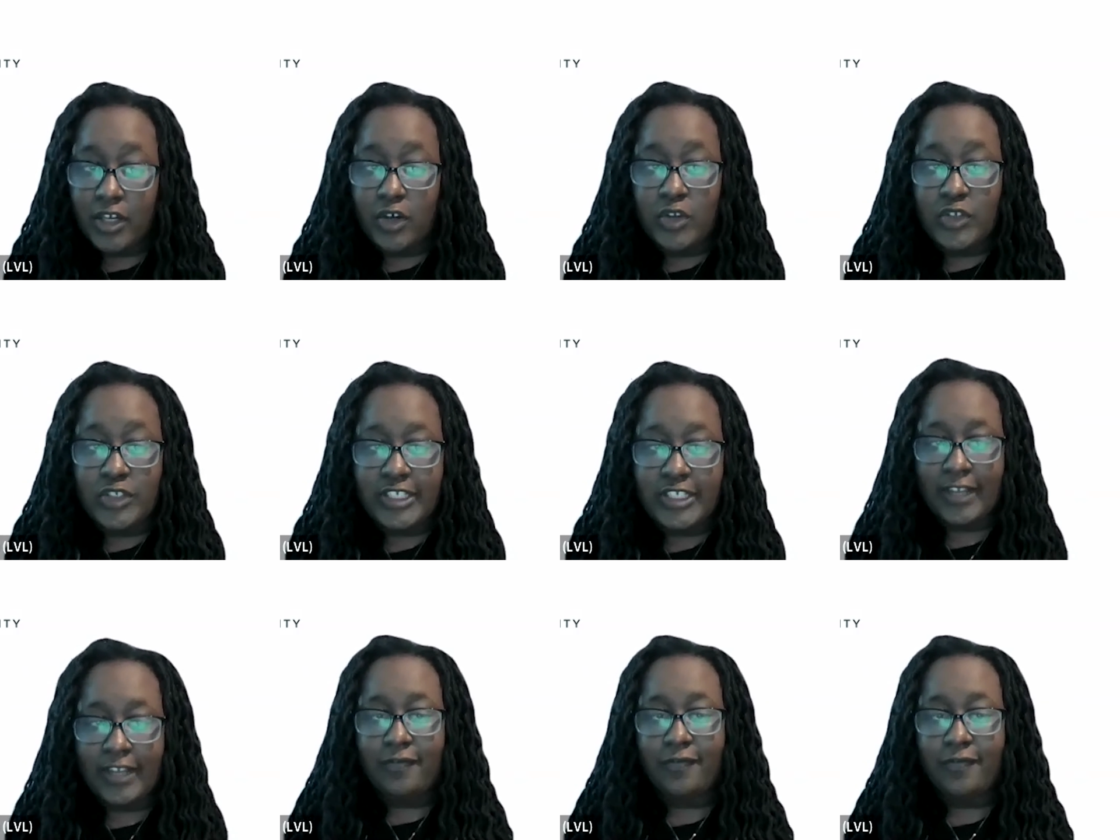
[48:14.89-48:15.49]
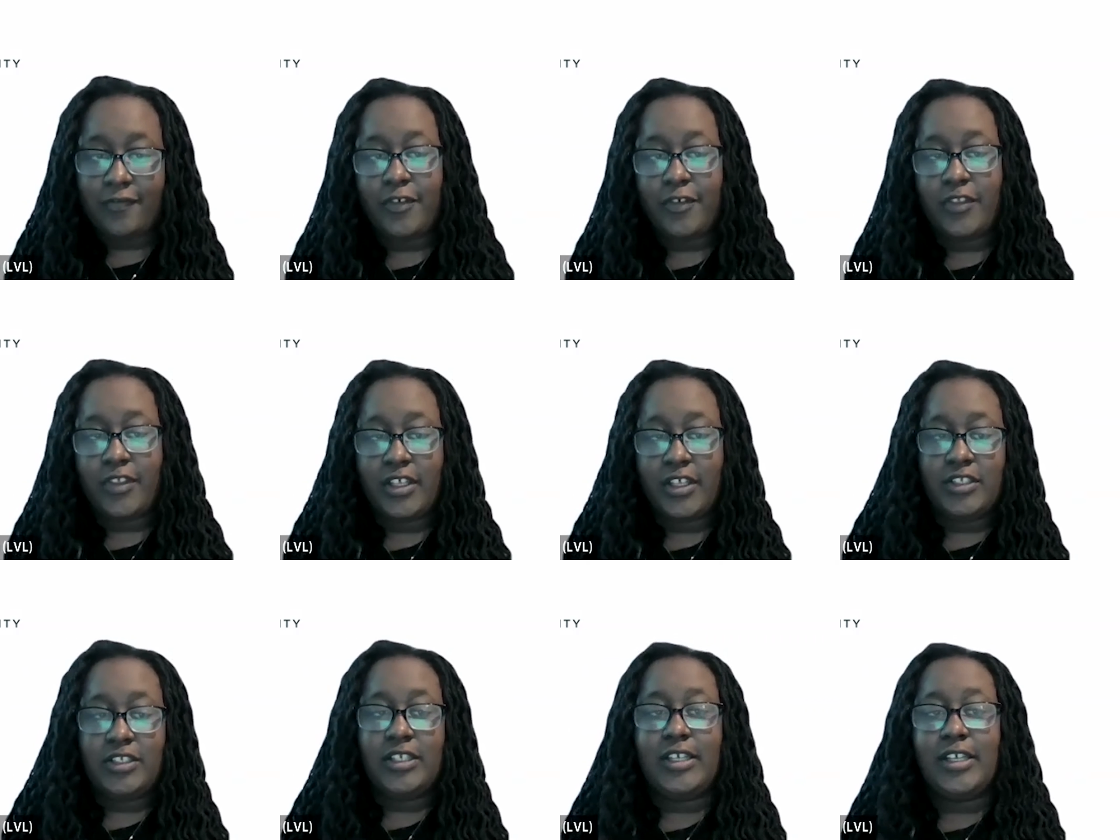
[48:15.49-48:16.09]
content for
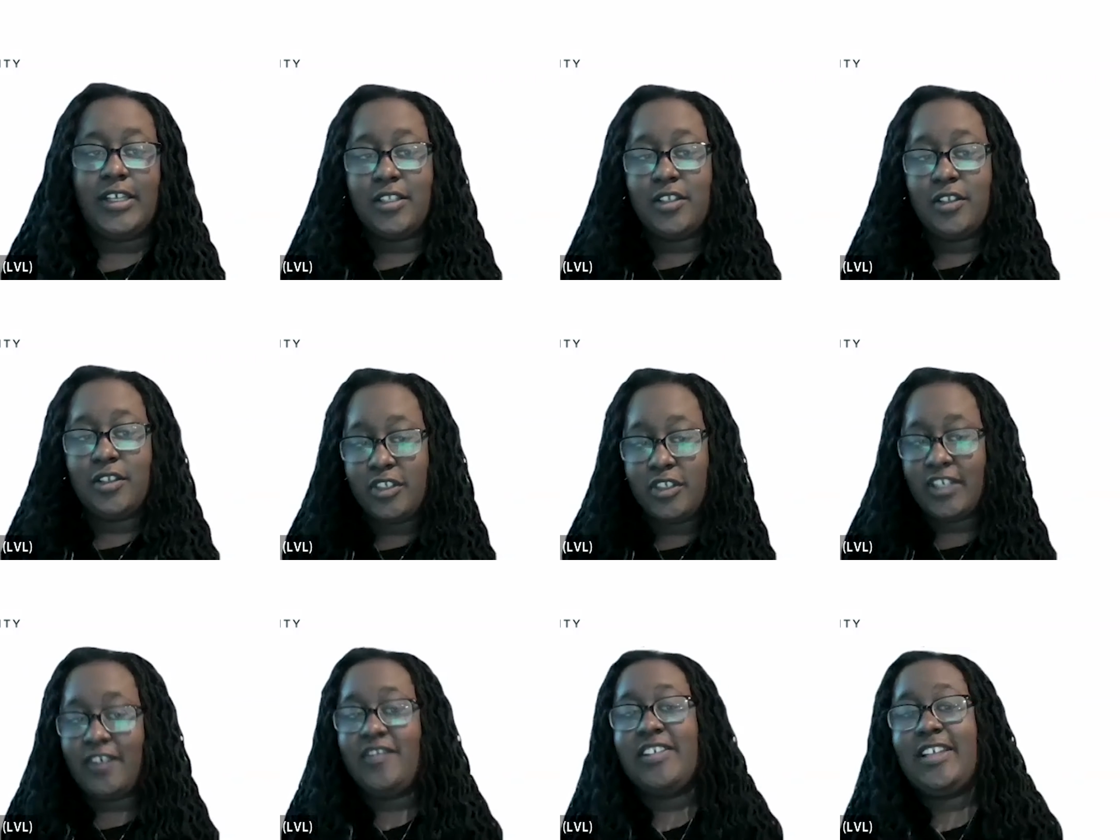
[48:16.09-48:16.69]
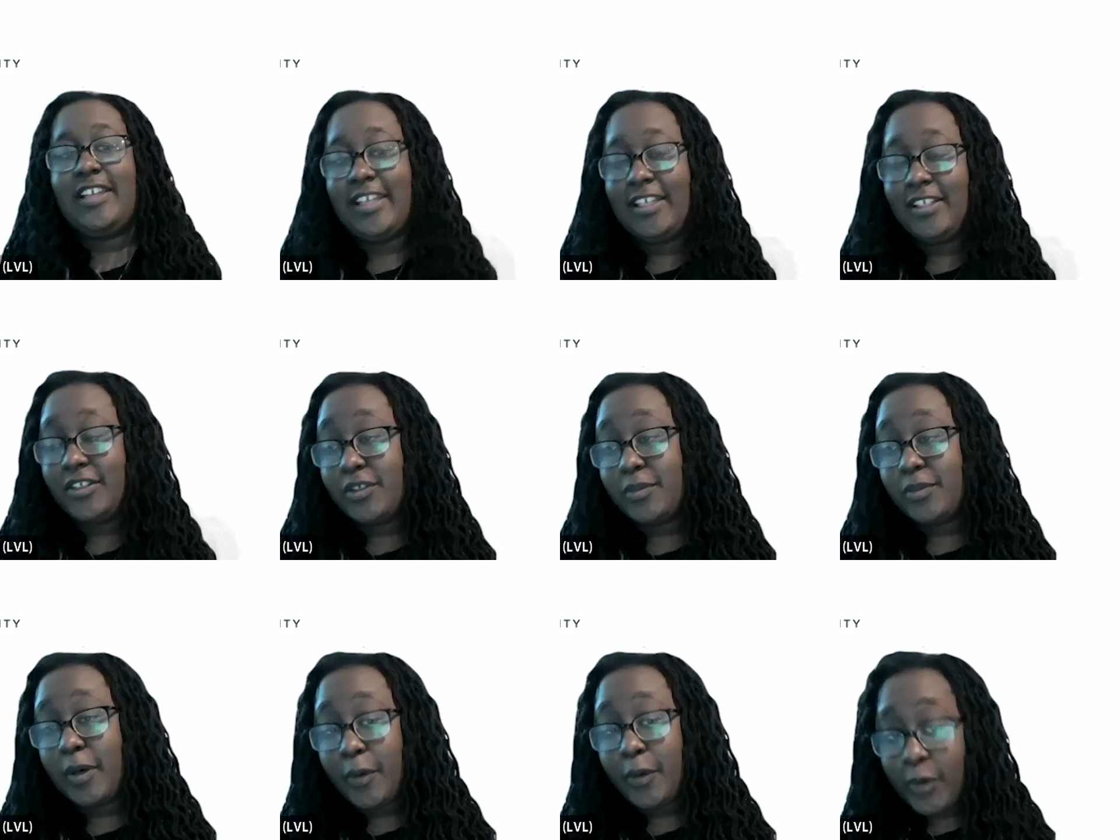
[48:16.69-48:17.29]
this year's Longevity
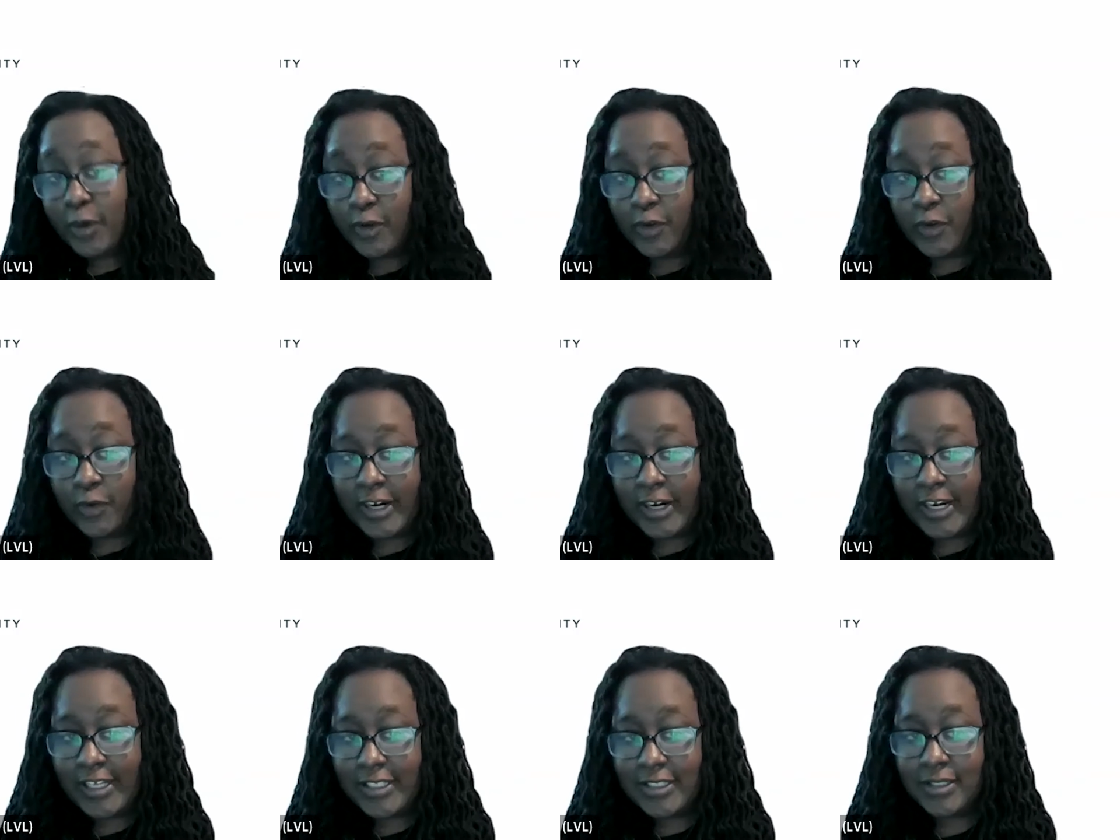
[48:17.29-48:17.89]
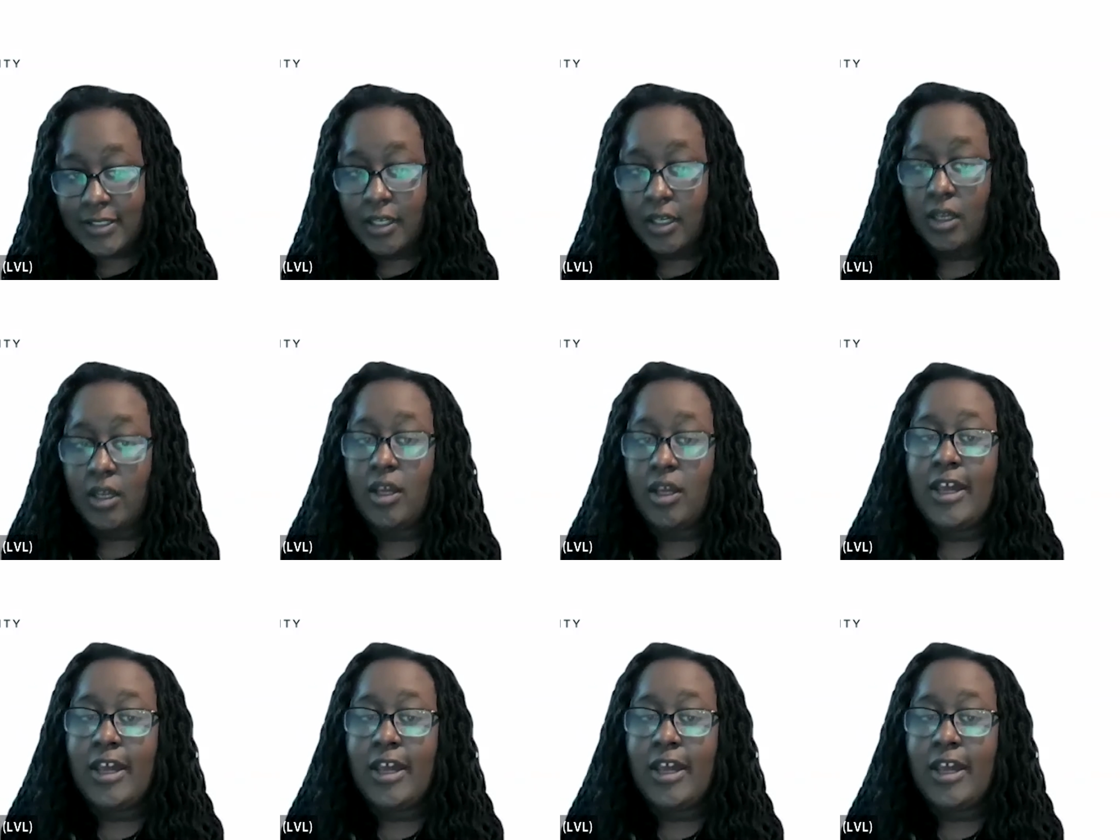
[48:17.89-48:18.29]
Leaders World Congress.